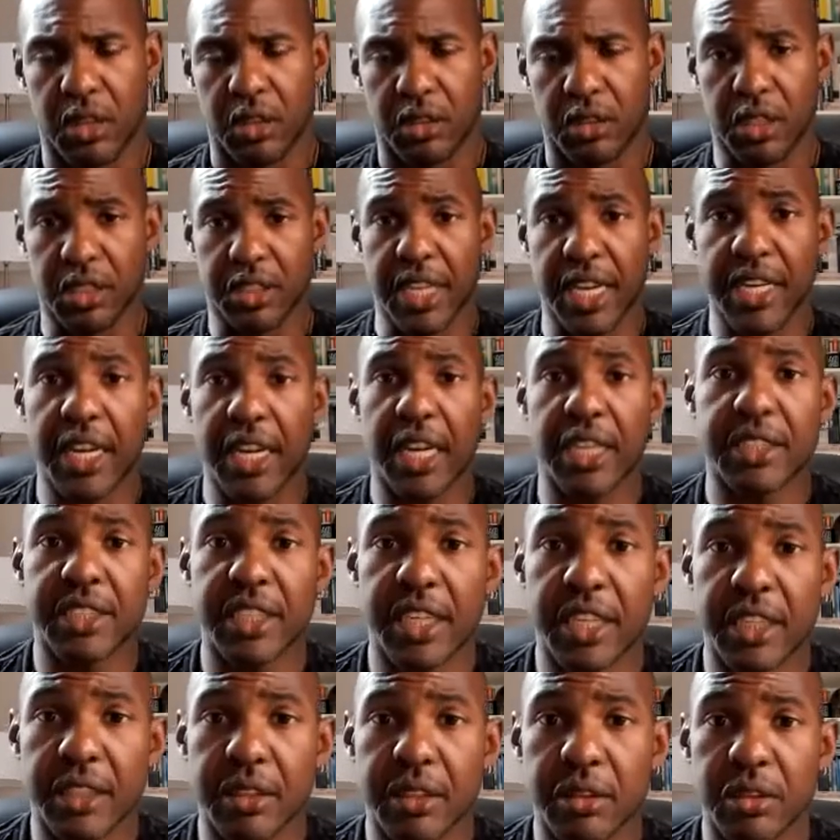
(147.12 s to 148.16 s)
the thing I
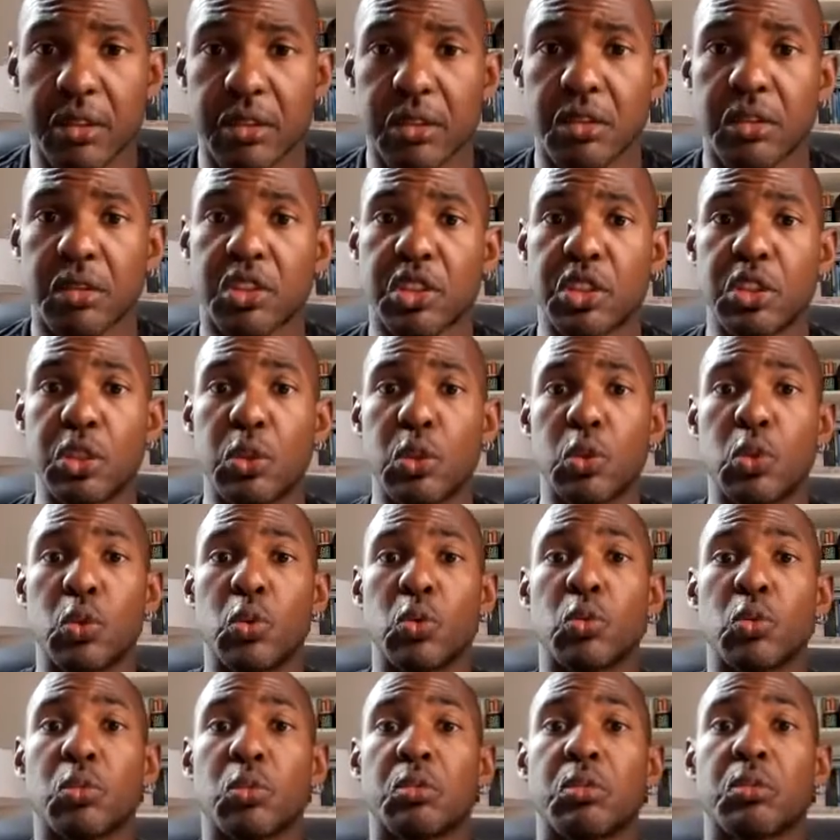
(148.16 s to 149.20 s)
did
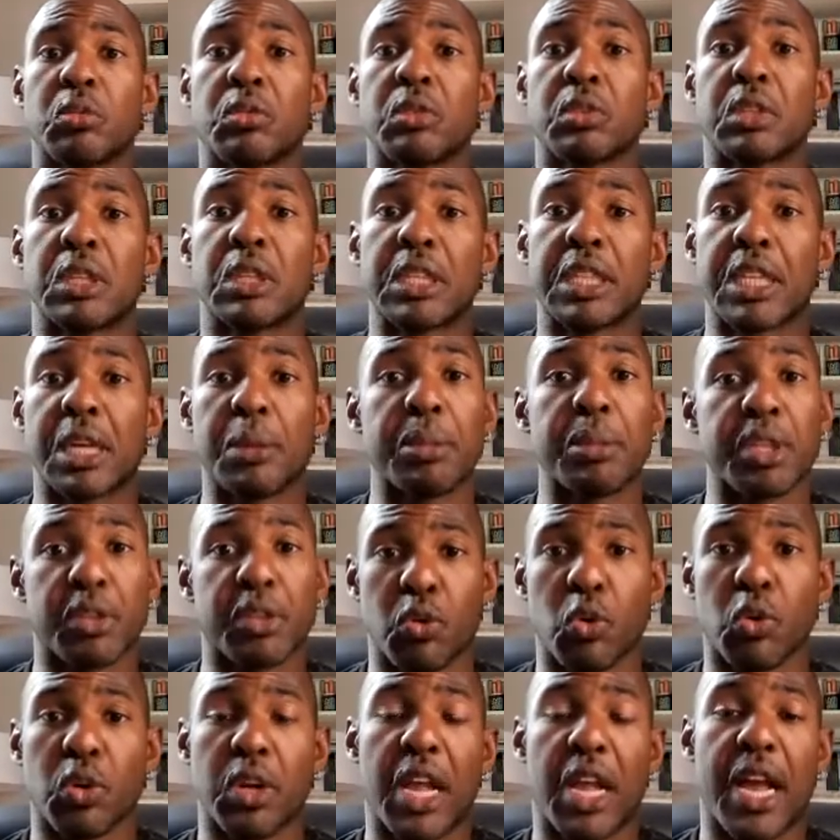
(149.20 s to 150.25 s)
to get me
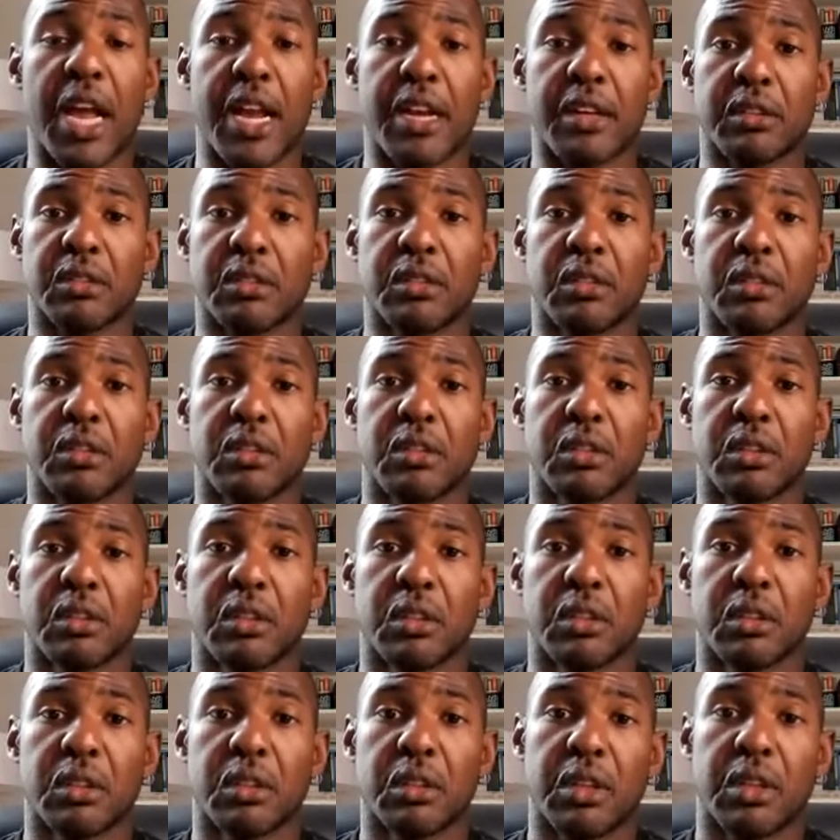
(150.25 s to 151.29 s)
through that,
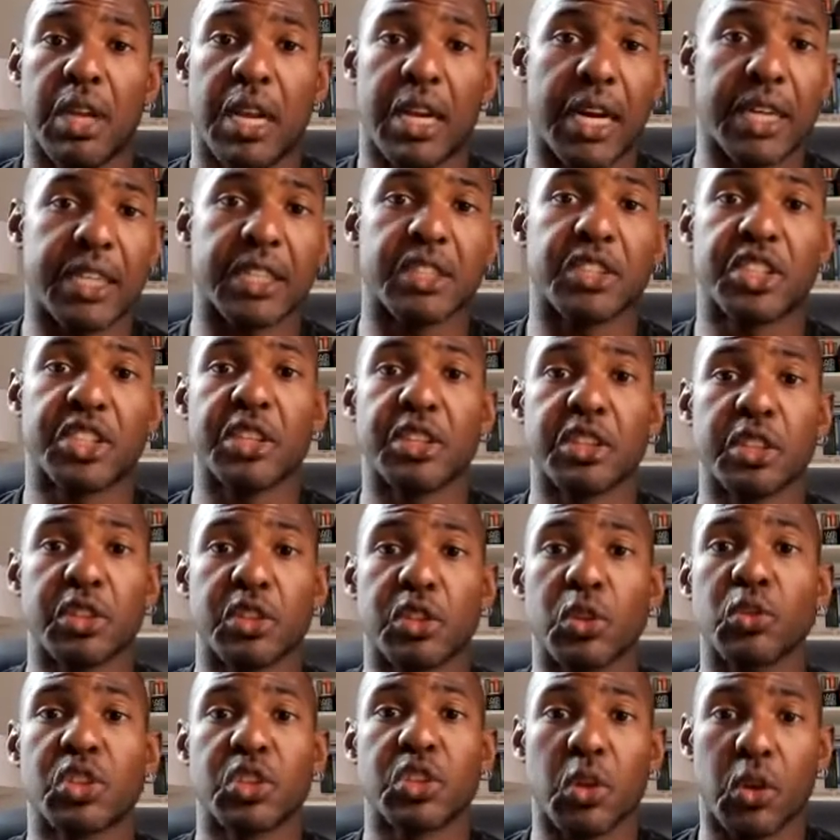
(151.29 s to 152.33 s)
and I continue to
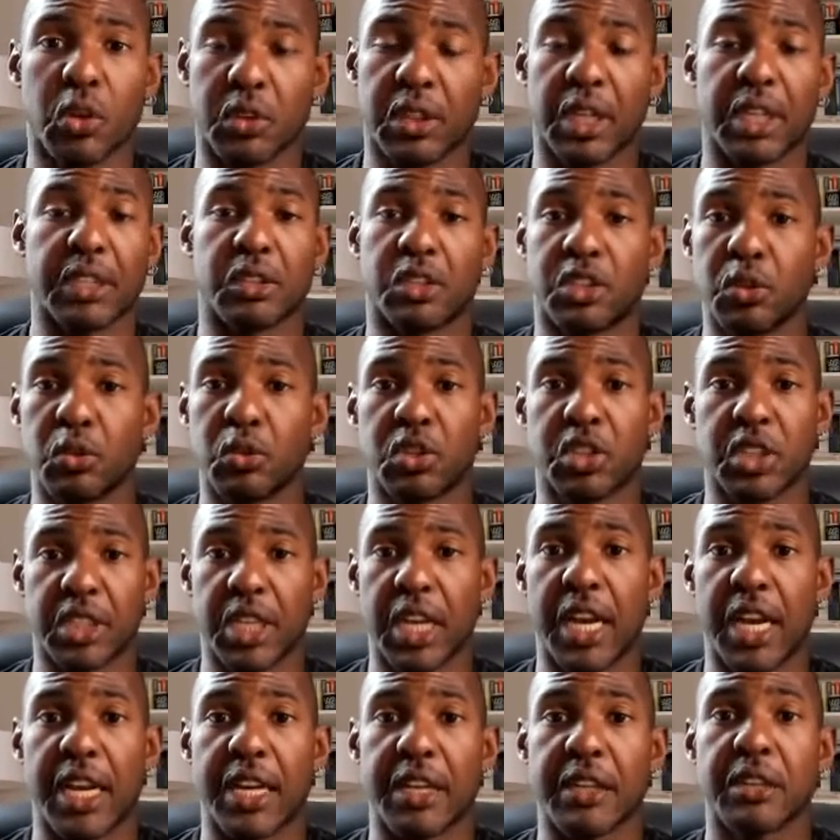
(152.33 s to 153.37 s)
do
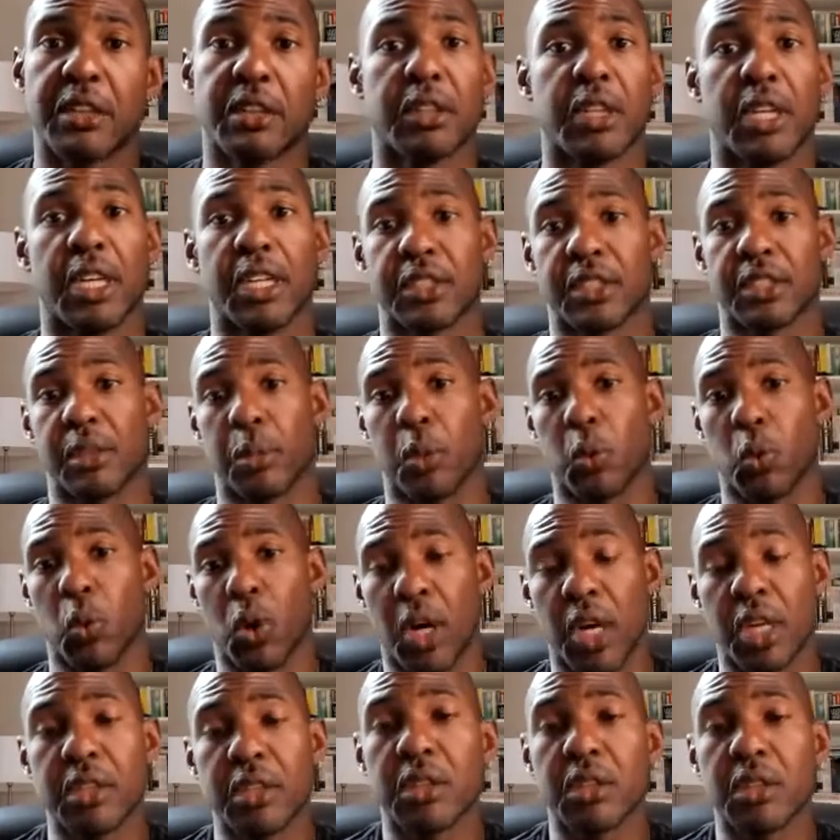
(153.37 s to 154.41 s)
today, is number
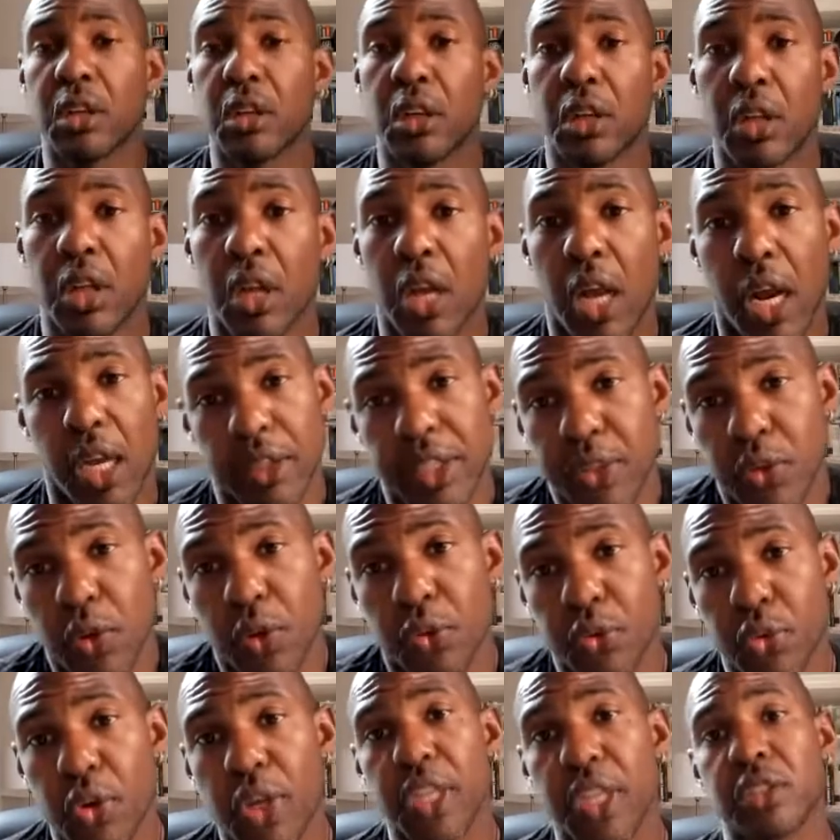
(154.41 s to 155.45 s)
one, I lean on
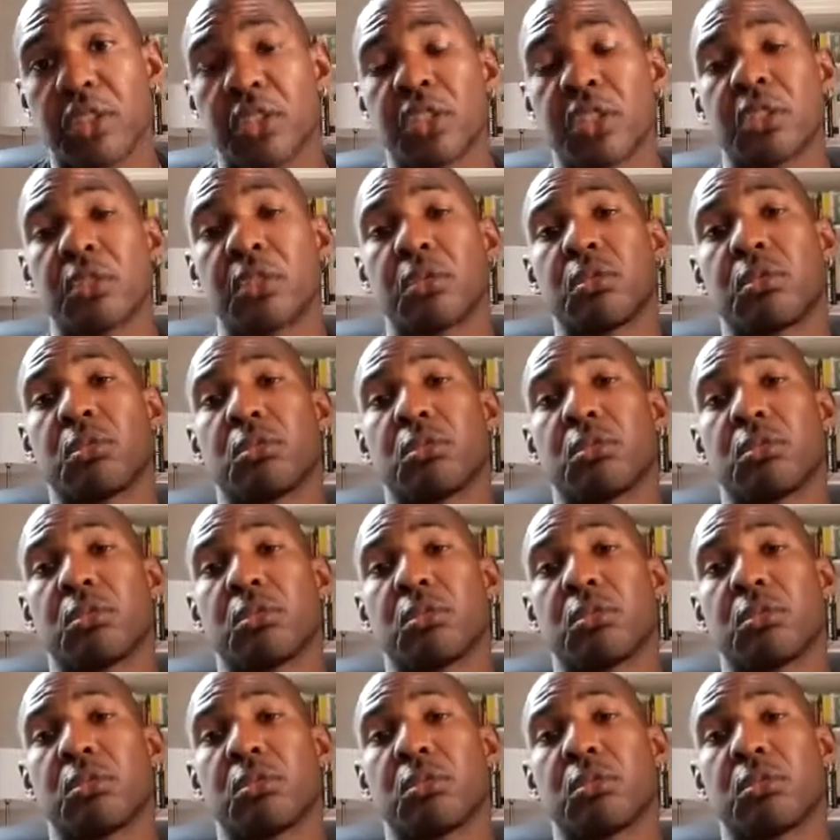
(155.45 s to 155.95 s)
friends,